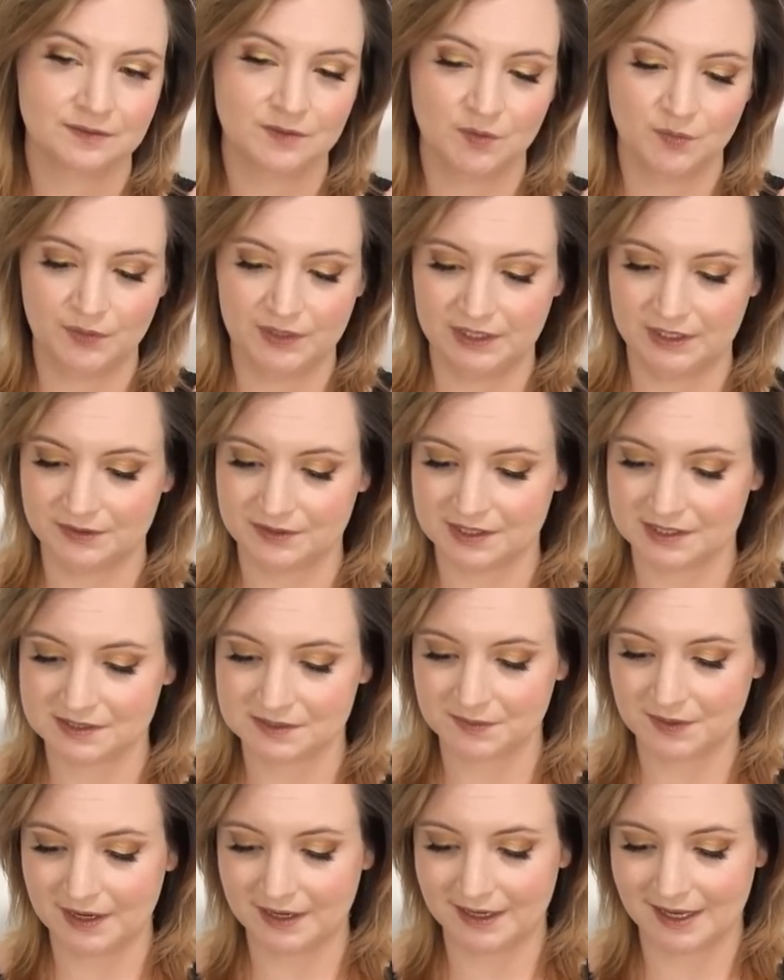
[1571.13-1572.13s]
We know
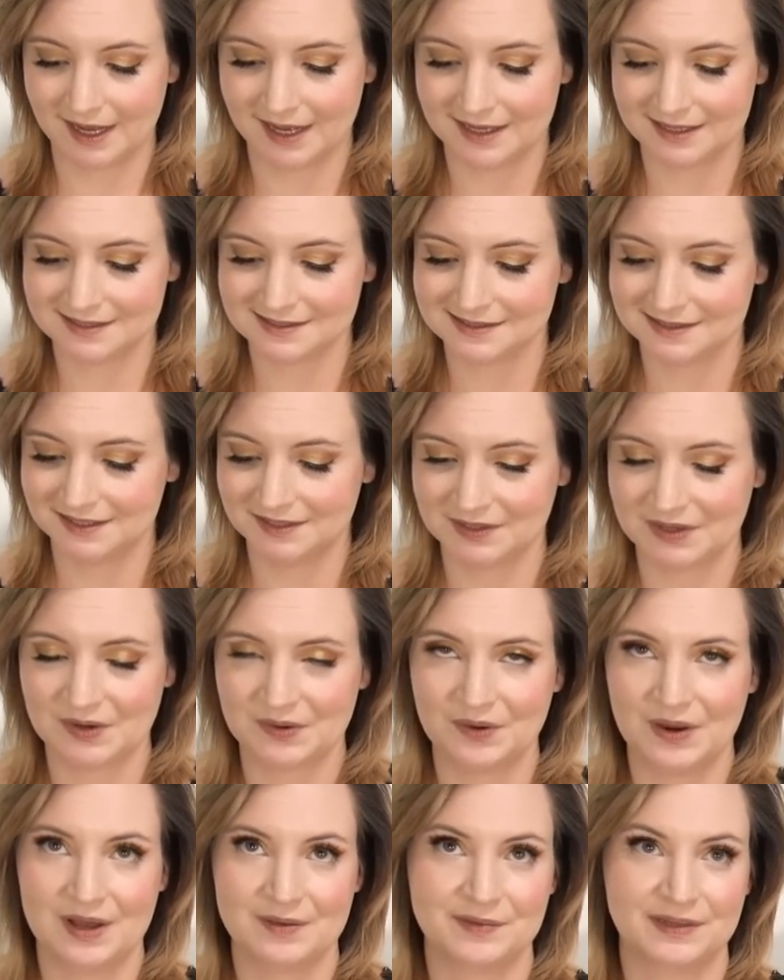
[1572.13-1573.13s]
this, right guys? You
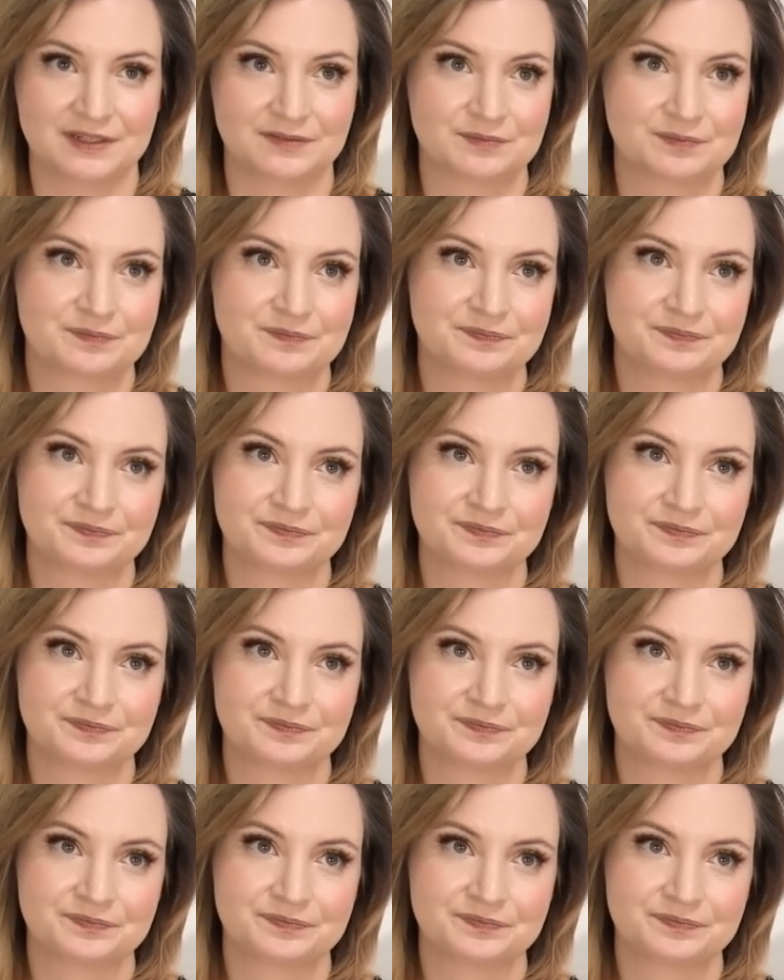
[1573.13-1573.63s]
know, I mean,